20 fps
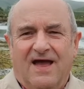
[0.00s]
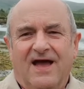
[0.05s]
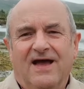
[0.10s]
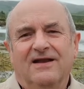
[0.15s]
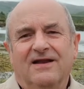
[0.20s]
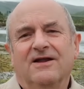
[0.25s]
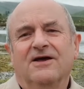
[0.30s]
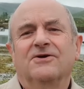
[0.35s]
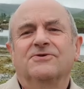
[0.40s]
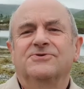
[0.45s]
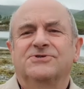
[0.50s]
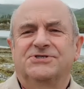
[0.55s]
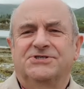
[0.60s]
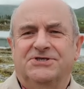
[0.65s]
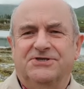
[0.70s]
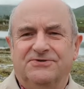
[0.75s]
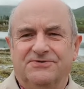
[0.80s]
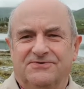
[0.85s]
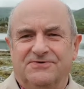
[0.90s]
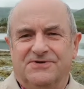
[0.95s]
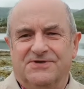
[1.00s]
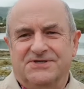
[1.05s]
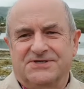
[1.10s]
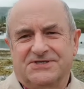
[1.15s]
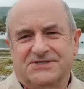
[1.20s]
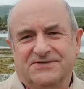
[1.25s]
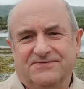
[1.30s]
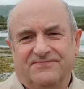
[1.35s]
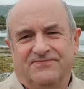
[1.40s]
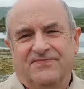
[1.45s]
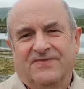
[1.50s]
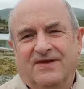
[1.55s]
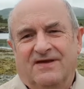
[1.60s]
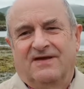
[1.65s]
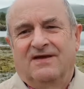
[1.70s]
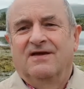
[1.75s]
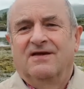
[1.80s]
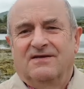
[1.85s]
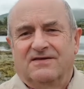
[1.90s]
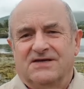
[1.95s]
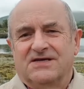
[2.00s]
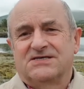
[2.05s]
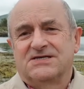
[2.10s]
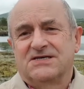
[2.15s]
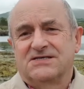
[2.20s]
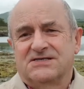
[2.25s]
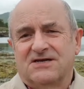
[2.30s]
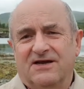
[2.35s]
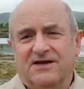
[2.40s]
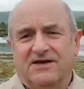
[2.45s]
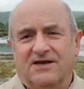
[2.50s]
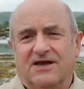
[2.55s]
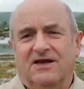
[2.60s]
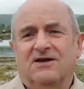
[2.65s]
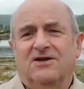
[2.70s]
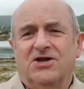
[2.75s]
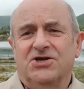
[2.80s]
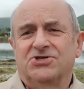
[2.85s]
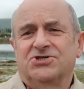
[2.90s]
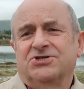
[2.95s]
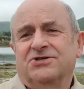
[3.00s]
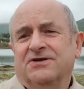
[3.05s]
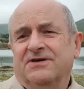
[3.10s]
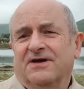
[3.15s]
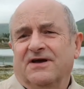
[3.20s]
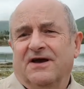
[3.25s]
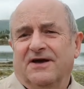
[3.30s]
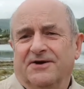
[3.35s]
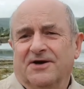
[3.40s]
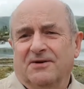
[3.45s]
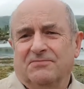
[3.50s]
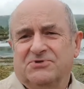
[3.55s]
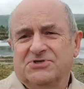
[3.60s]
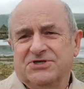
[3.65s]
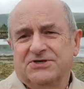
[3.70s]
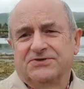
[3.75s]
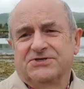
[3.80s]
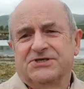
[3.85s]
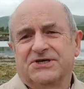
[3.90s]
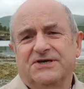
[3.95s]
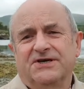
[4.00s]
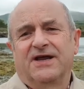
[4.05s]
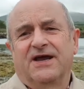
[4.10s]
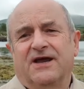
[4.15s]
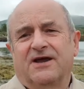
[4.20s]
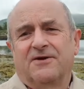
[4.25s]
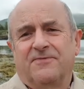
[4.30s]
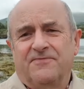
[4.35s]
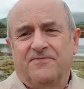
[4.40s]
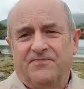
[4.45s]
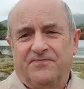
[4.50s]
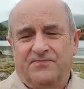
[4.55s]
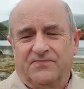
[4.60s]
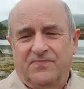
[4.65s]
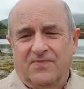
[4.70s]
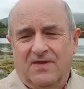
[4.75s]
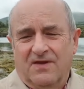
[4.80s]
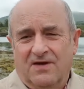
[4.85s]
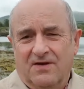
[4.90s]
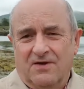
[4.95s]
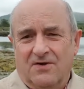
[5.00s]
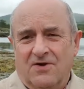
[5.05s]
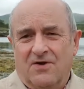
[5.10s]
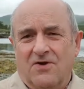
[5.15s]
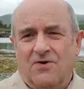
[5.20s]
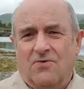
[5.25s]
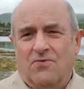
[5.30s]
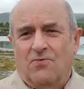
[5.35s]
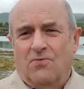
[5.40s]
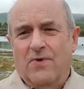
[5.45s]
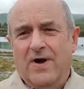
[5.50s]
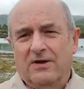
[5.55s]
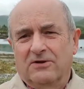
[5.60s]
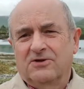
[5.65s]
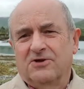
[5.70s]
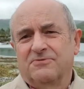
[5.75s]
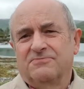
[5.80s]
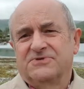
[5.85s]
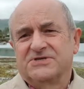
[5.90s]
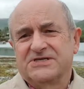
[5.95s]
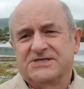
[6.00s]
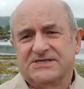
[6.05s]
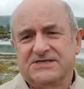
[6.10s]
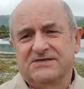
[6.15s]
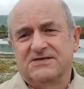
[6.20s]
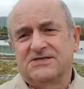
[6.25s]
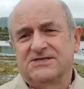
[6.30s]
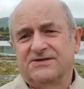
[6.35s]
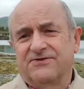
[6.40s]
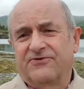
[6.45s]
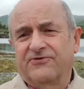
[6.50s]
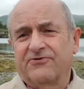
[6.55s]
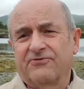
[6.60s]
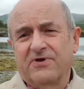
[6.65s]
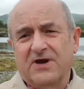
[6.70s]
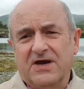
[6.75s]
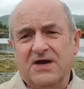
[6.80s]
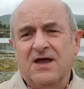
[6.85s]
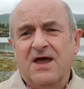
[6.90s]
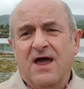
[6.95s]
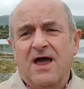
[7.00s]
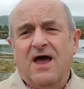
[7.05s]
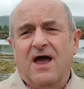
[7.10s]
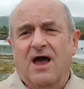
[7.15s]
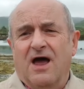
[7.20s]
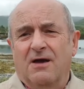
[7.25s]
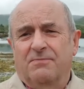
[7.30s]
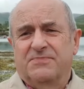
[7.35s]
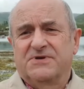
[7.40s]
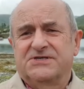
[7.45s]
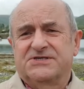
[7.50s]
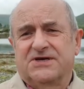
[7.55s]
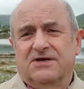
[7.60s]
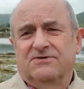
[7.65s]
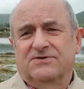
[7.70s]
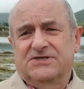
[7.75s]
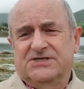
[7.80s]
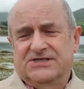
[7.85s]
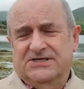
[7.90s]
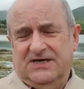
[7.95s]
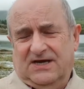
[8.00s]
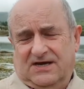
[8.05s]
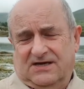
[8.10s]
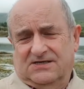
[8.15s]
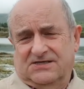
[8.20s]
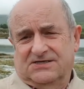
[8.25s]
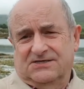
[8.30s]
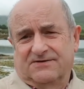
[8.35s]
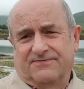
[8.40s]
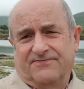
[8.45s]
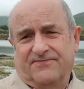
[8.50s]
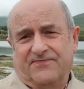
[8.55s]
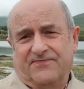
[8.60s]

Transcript: Hello students, this is Click English and I'm Tutor Nick. Welcome to Season 3, Episode 6.